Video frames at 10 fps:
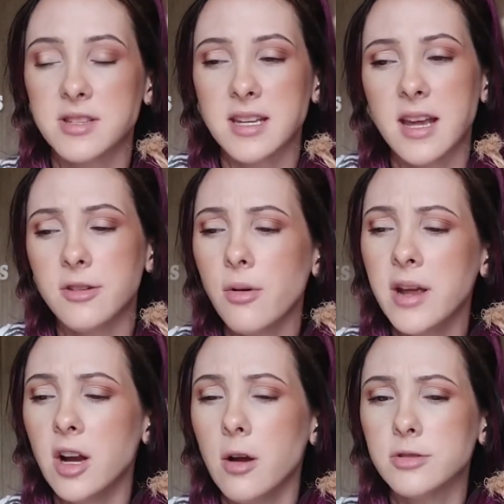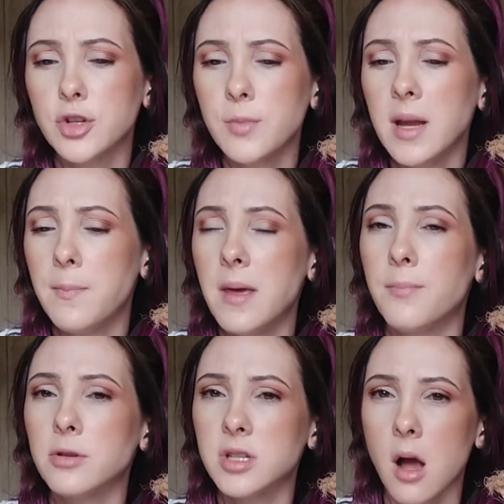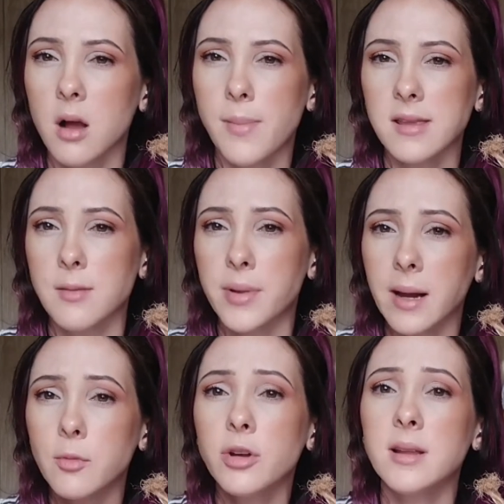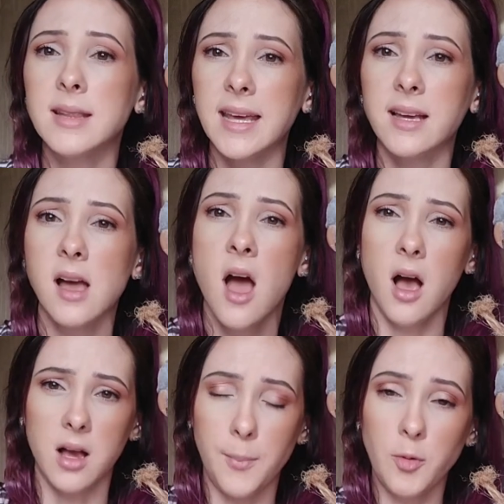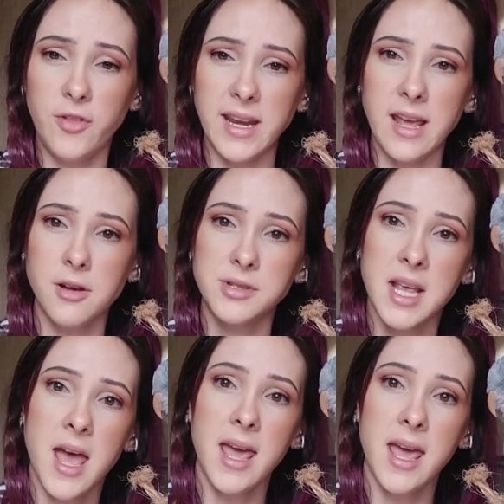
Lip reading: and I don't hear too many people talk about them, but I'm going to link a couple videos